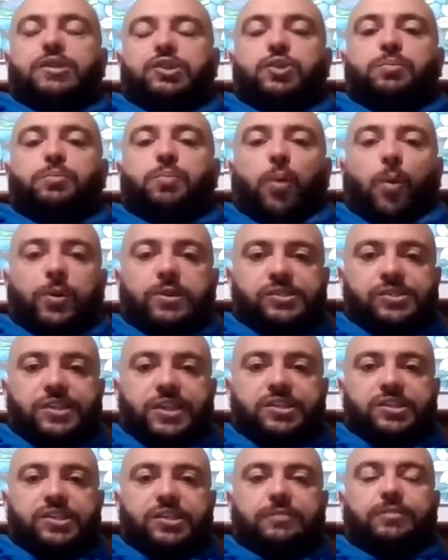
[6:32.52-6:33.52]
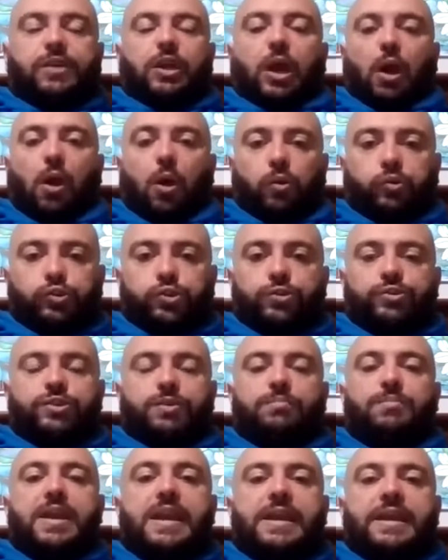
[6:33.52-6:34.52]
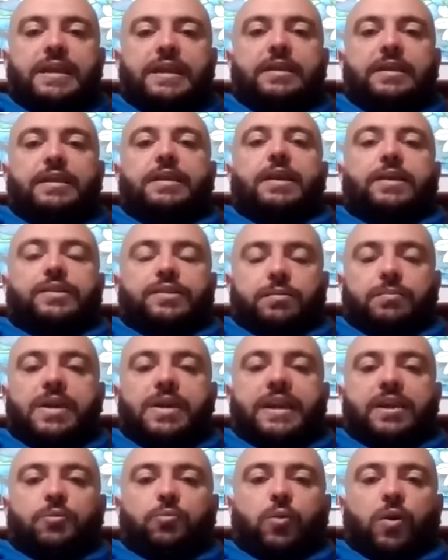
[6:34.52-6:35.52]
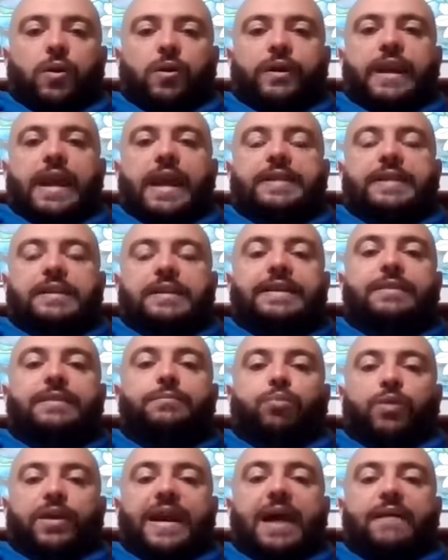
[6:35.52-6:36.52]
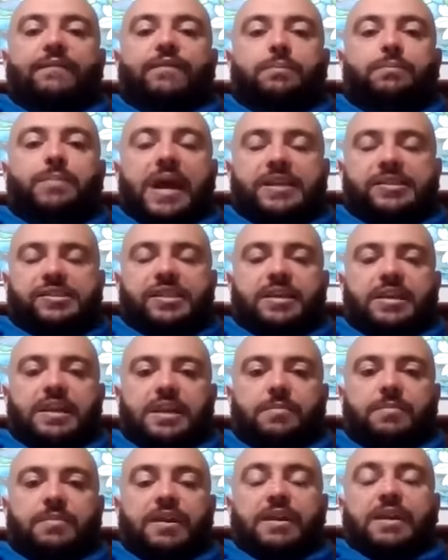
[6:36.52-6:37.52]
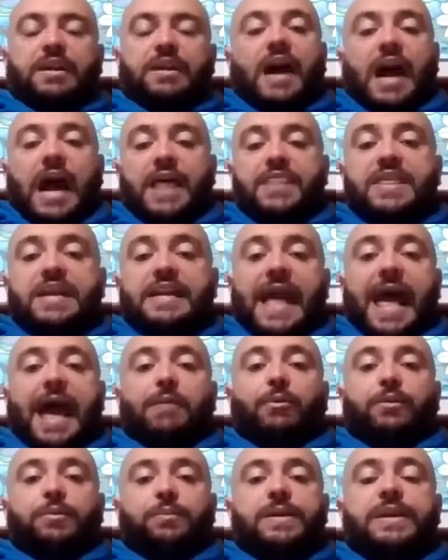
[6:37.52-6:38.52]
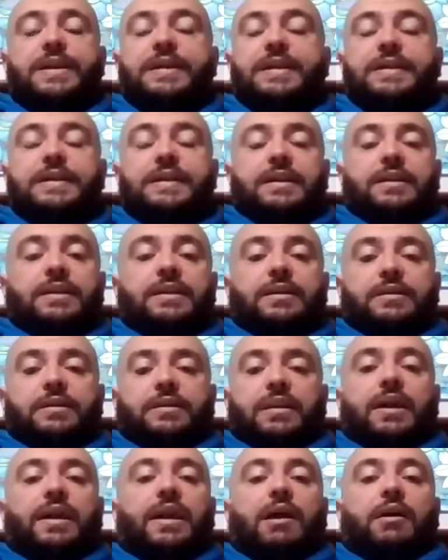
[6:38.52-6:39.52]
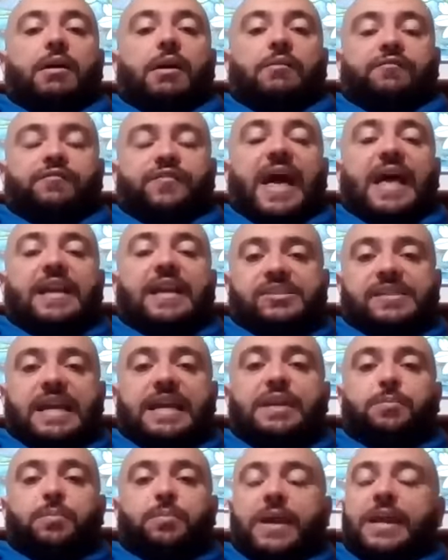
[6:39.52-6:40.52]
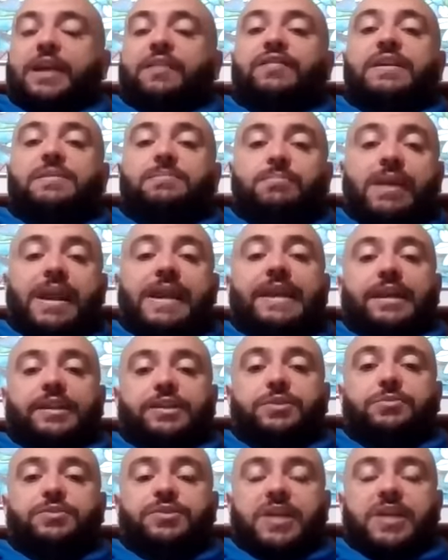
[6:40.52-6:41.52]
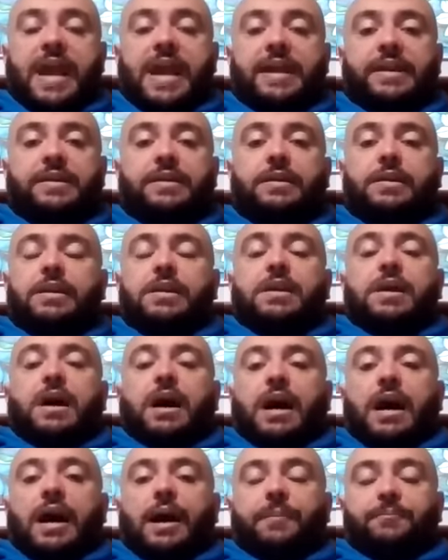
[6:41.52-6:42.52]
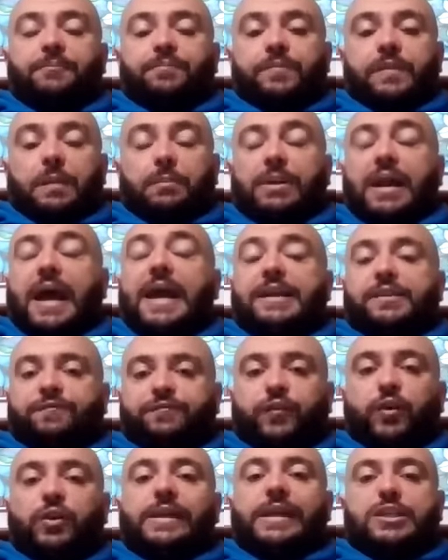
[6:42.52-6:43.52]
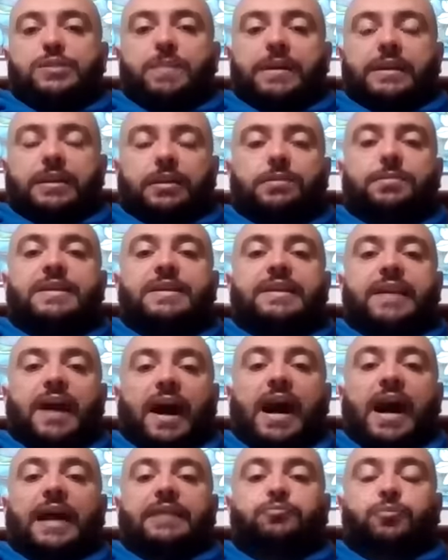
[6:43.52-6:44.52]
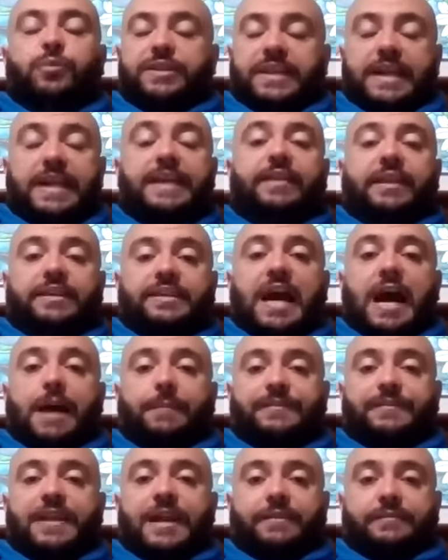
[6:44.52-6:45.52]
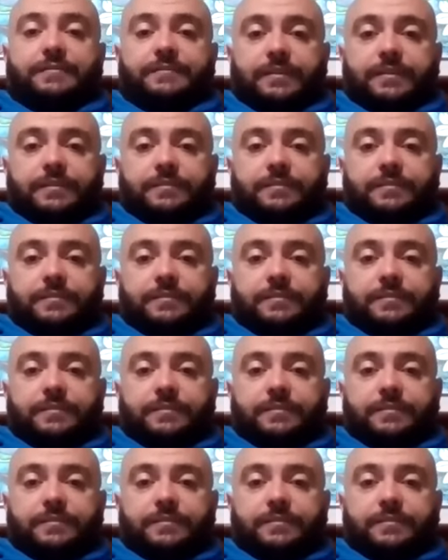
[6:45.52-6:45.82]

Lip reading: support system, the culture to make it work and to bring out the best in him. I think that would be a fascinating pick if he made it to 10. But I fully expect him to be gone within the top 10.